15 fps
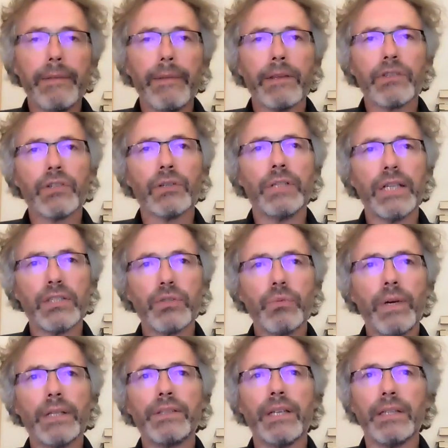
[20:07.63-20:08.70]
So that's
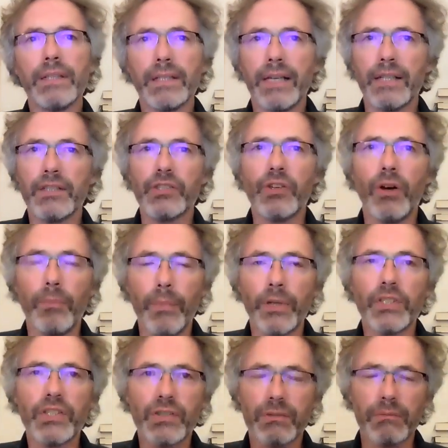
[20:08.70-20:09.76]
one thing that I saw
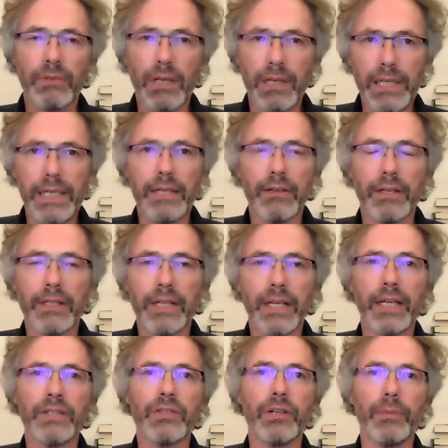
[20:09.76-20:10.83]
much clearer than
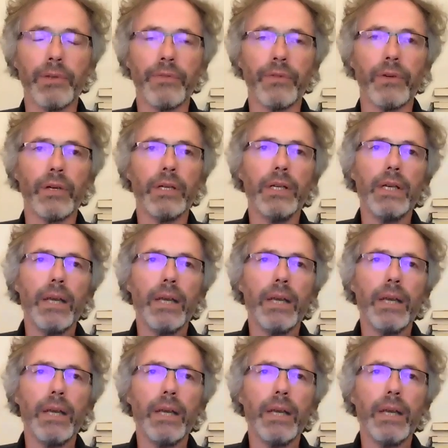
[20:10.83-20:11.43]
I saw before.